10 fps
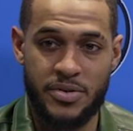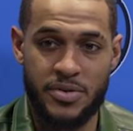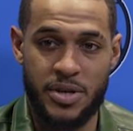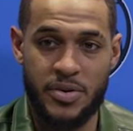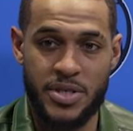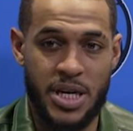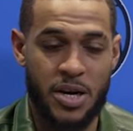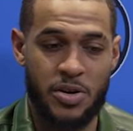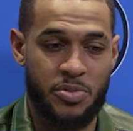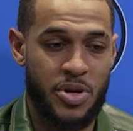You know, it's
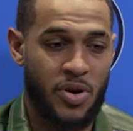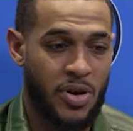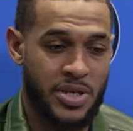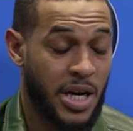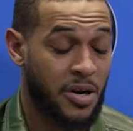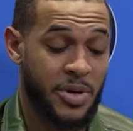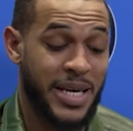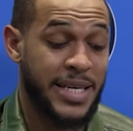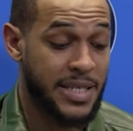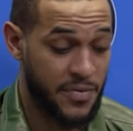not going to be hard. It's not going to
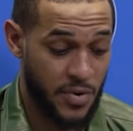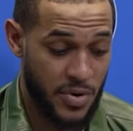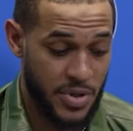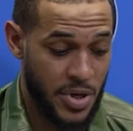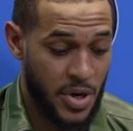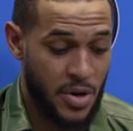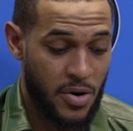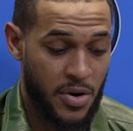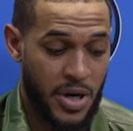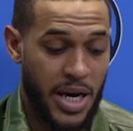be easy for us
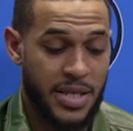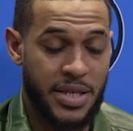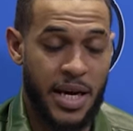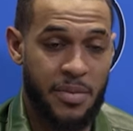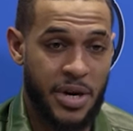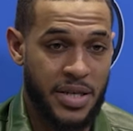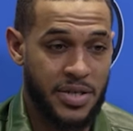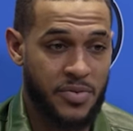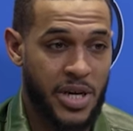on a night-to-night basis.